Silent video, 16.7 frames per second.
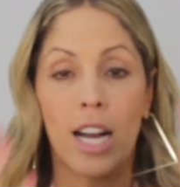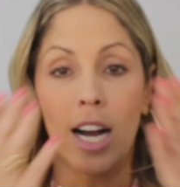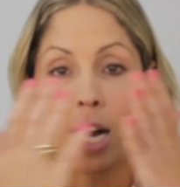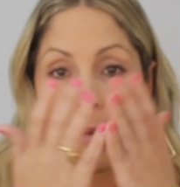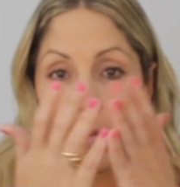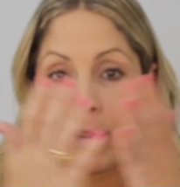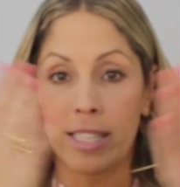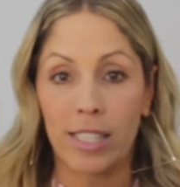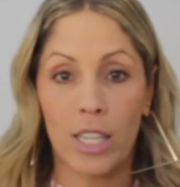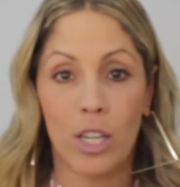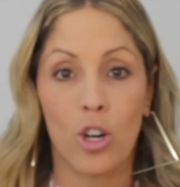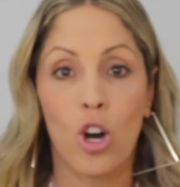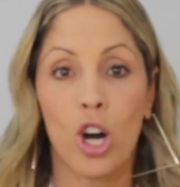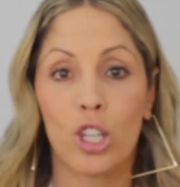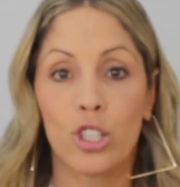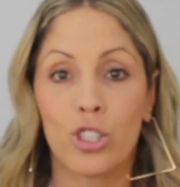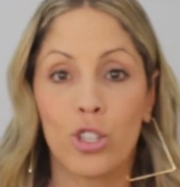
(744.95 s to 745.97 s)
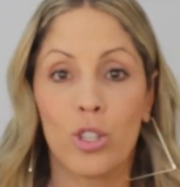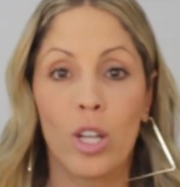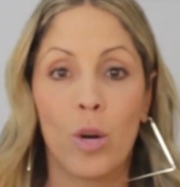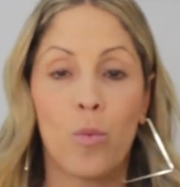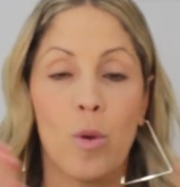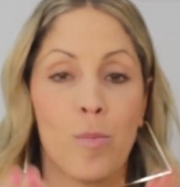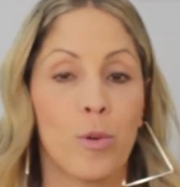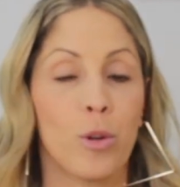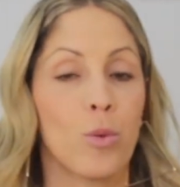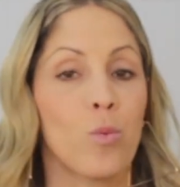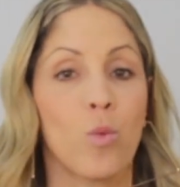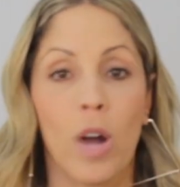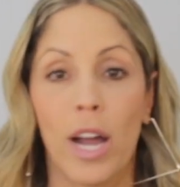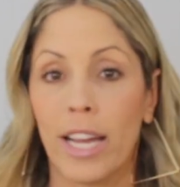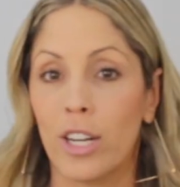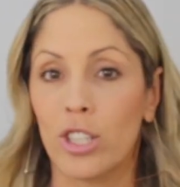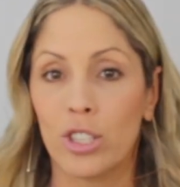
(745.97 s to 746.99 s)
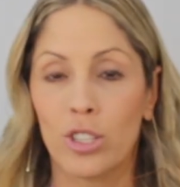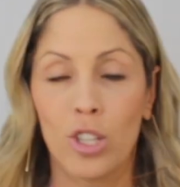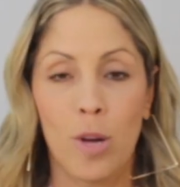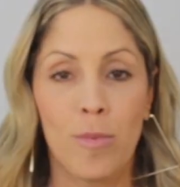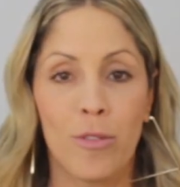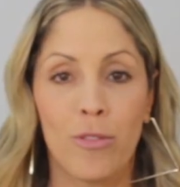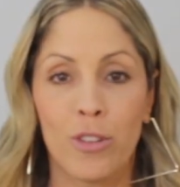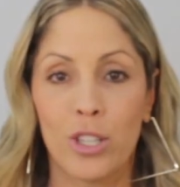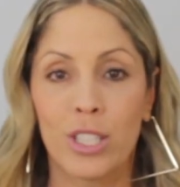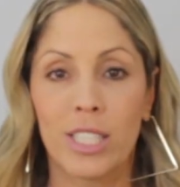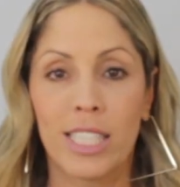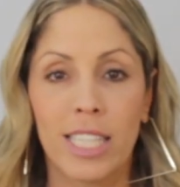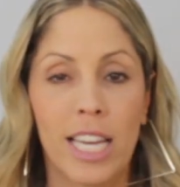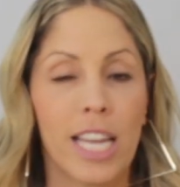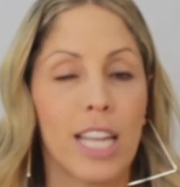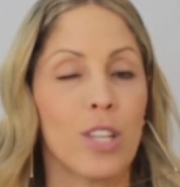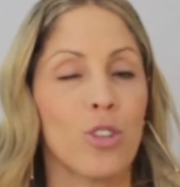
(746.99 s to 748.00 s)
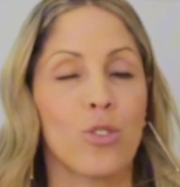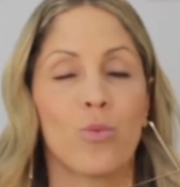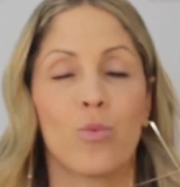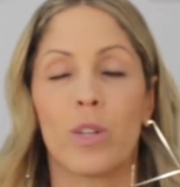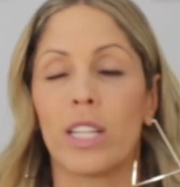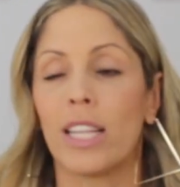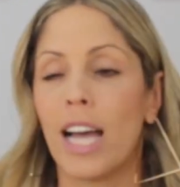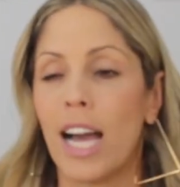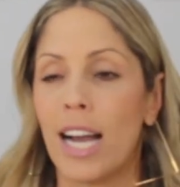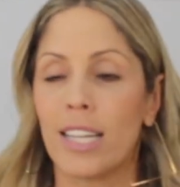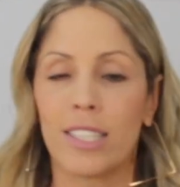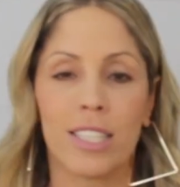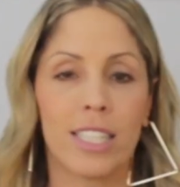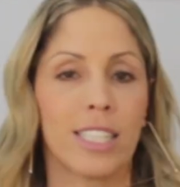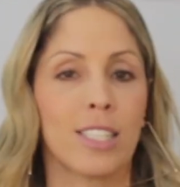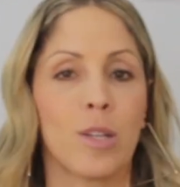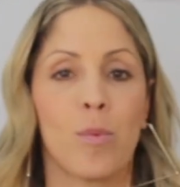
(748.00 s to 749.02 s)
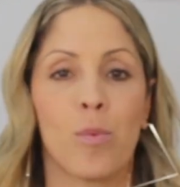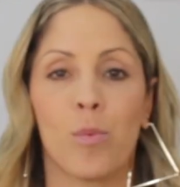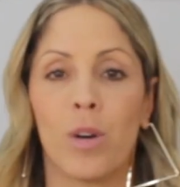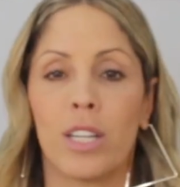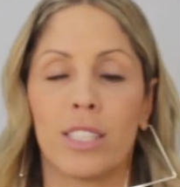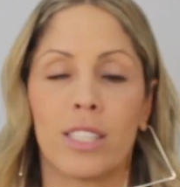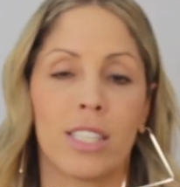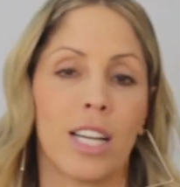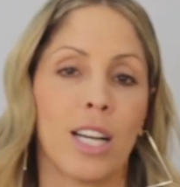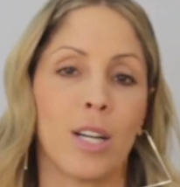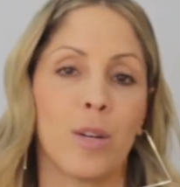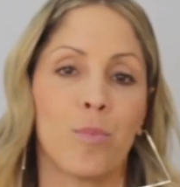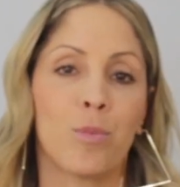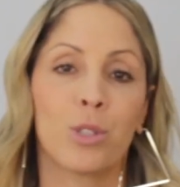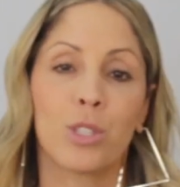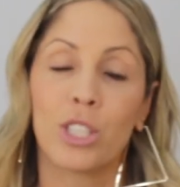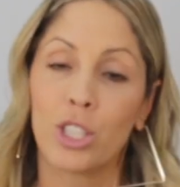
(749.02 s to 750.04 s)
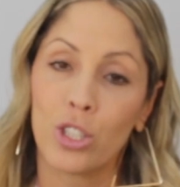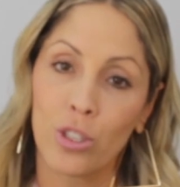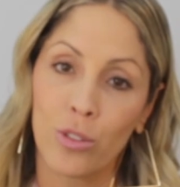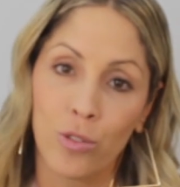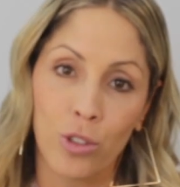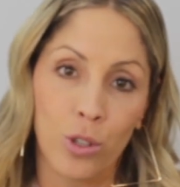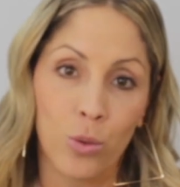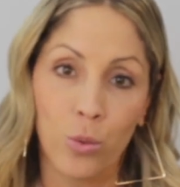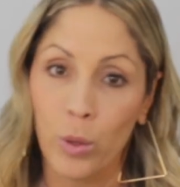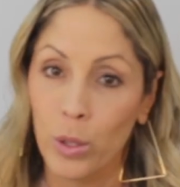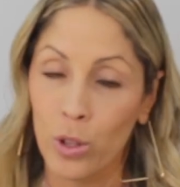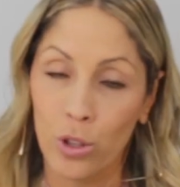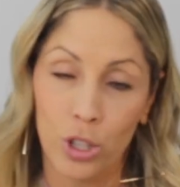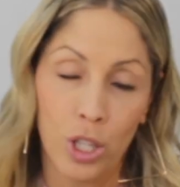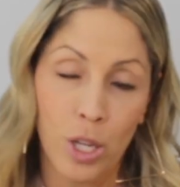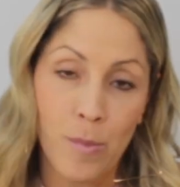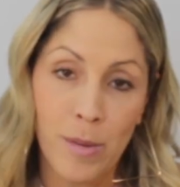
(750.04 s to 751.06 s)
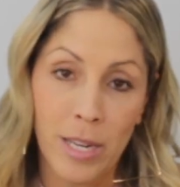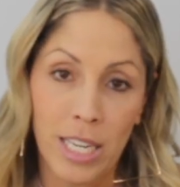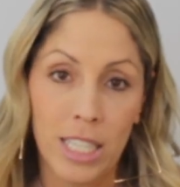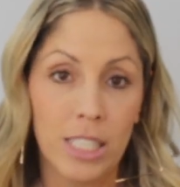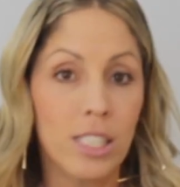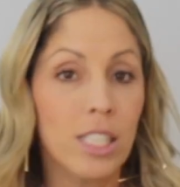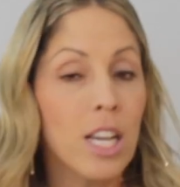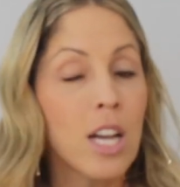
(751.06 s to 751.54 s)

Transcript: It's a console that we put right on top of your skin. You relax. It's a procedure for 30 minutes.